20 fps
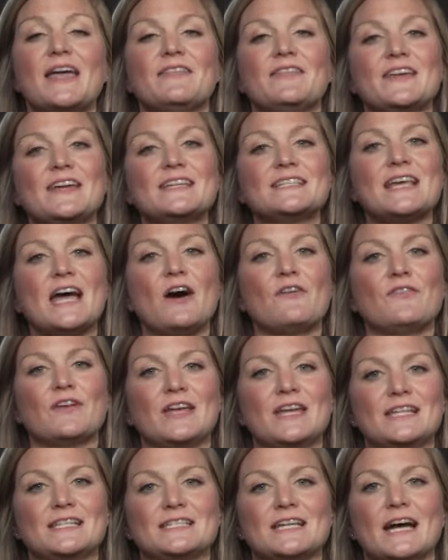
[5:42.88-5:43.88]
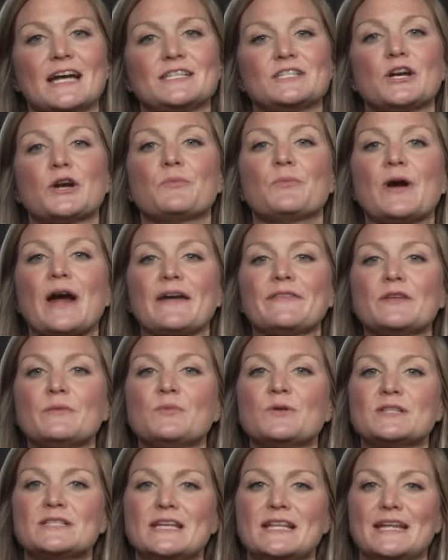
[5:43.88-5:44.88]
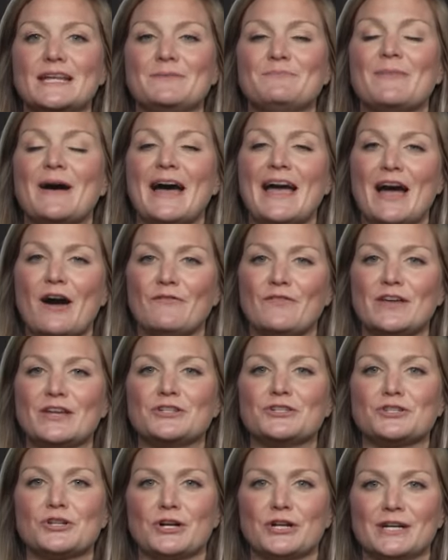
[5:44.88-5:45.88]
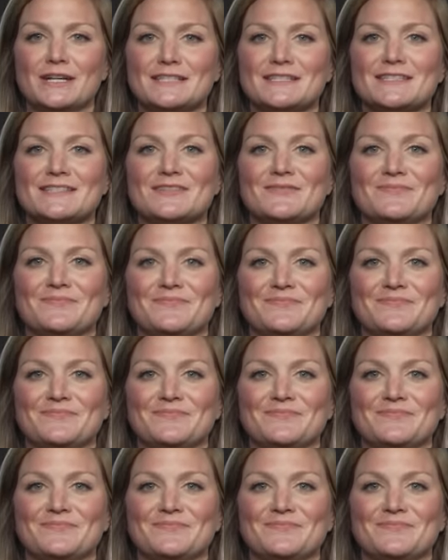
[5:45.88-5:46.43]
These Alfa Insights are proudly presented by Alfa Insurance.